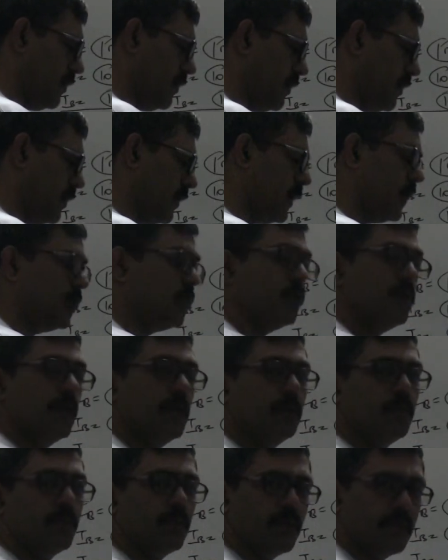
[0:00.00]
a
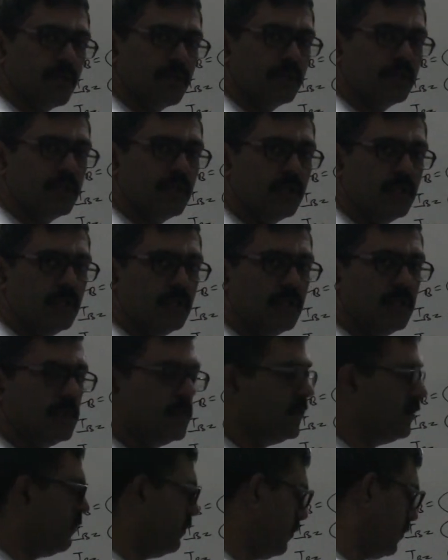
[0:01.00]
cathodic protection,
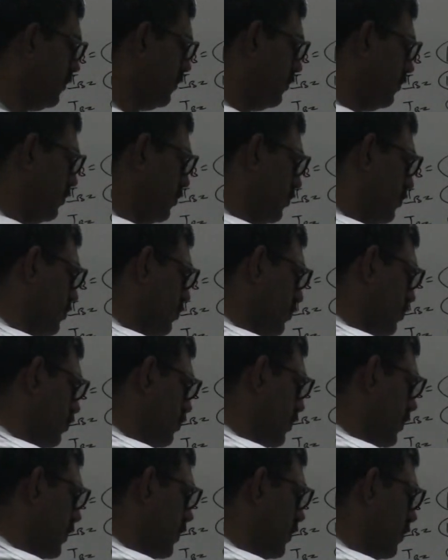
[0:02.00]
you
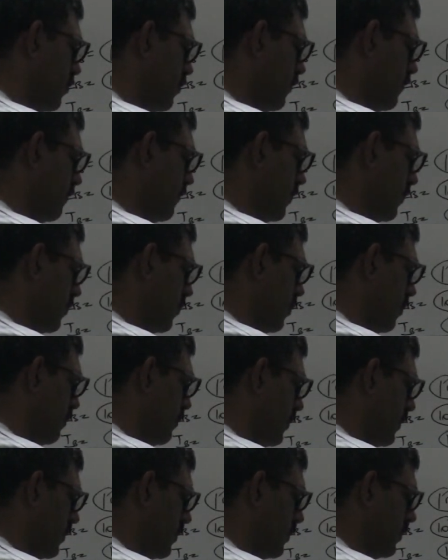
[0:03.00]
cannot go for
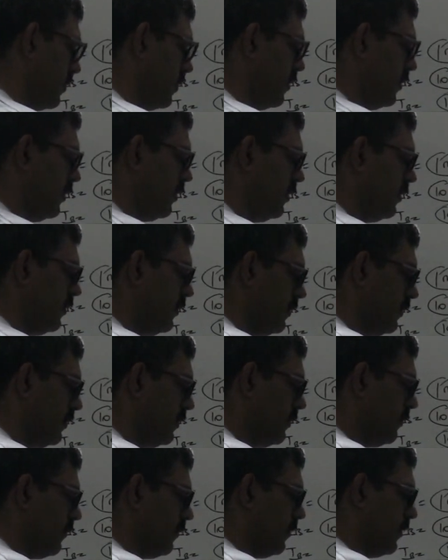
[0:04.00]
copper.
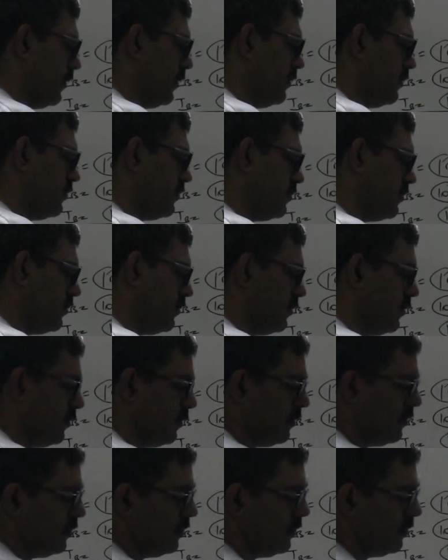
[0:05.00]

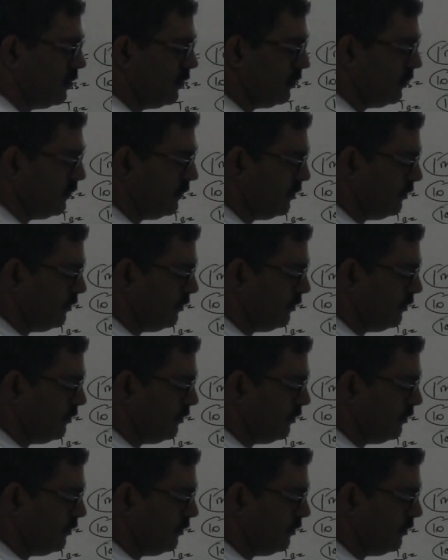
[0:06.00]
So